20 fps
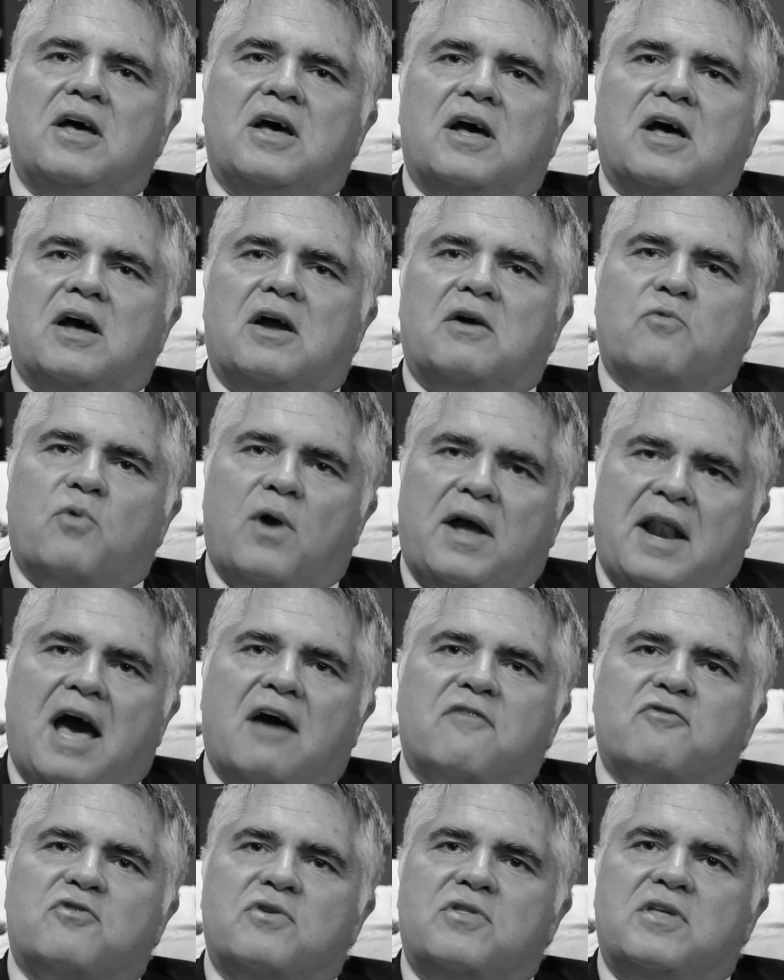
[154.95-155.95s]
uh, right
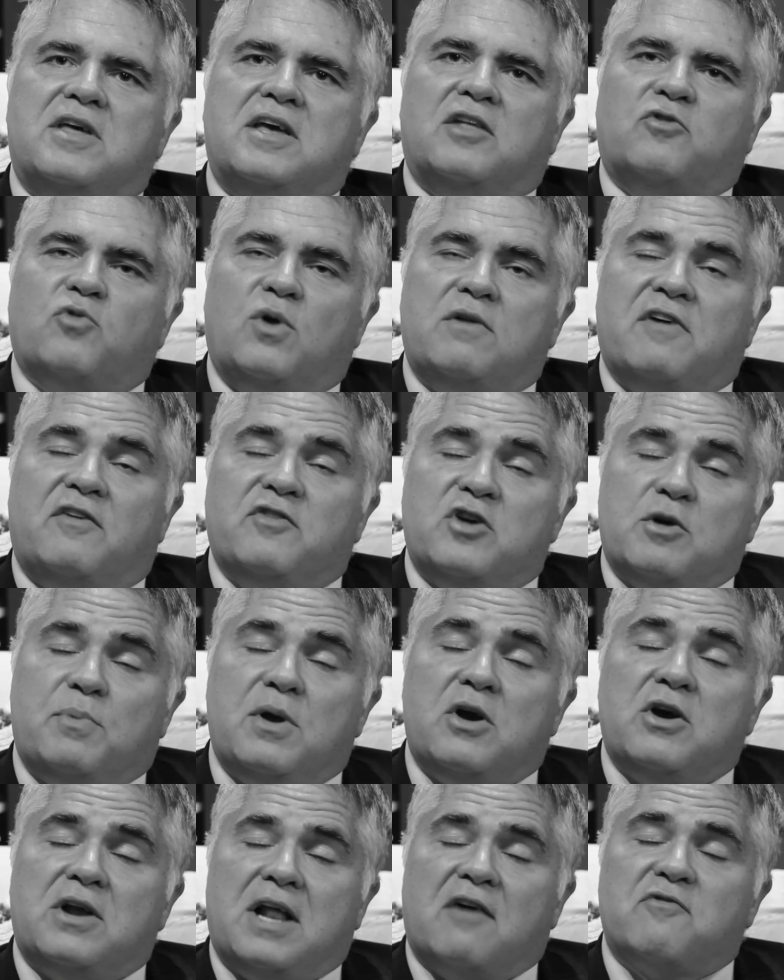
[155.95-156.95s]
after the 25-year uh,
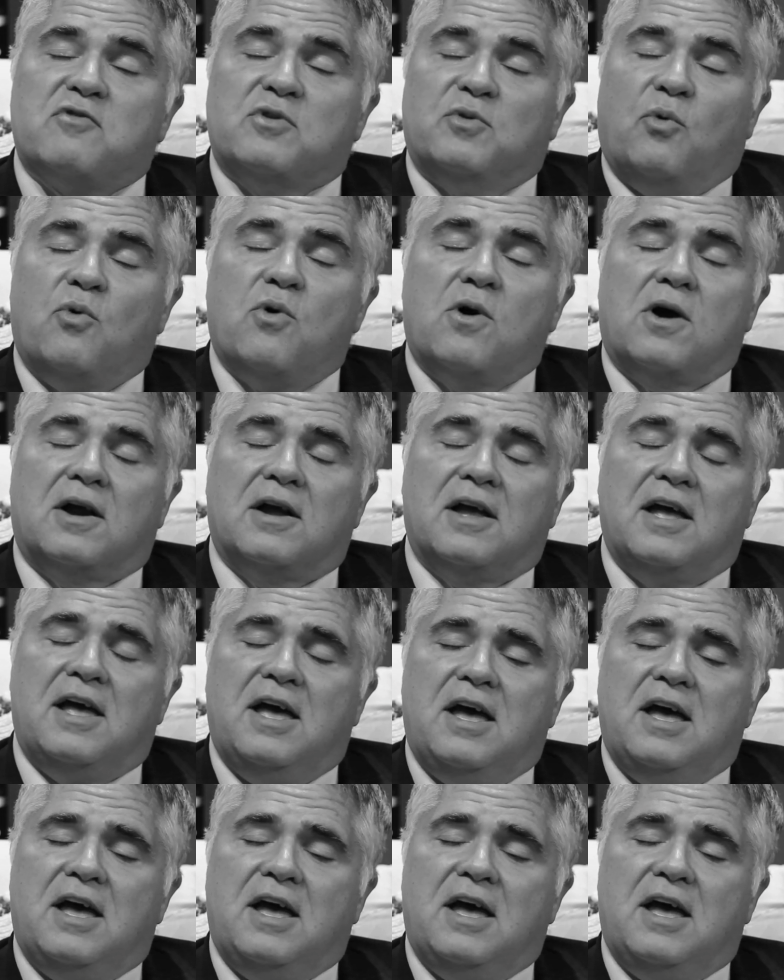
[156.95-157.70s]
period after the war.